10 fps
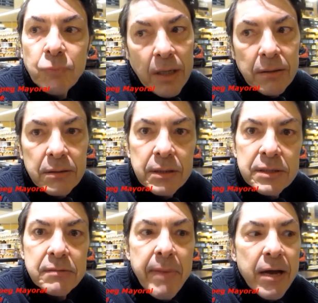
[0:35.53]
well,
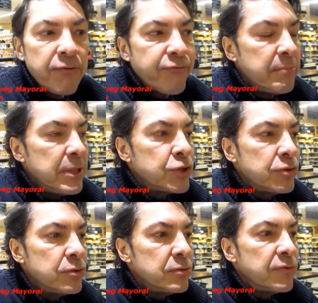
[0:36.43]
it's a matter for me
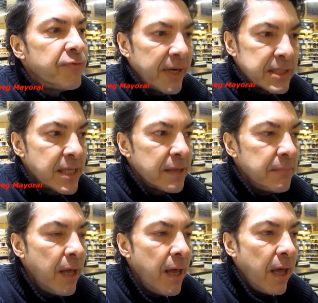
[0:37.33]
to fix them